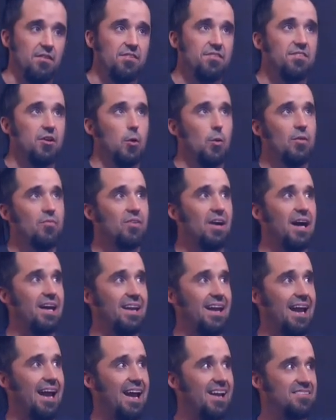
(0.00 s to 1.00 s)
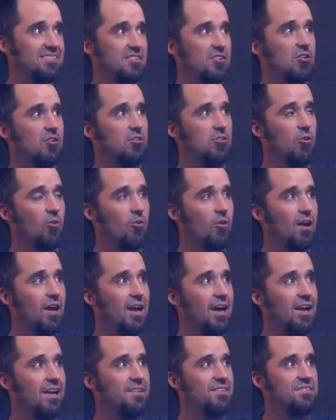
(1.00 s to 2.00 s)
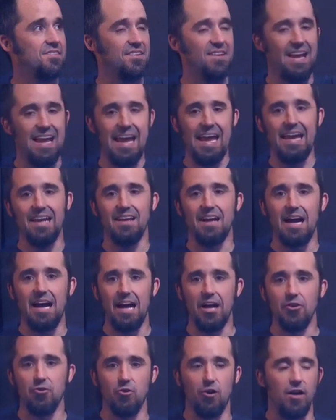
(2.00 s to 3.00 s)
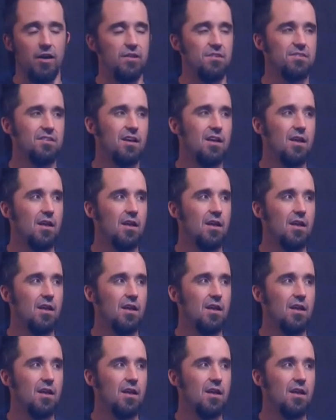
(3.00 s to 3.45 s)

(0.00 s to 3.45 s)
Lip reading: So we've got acid chlorides and anhydrides.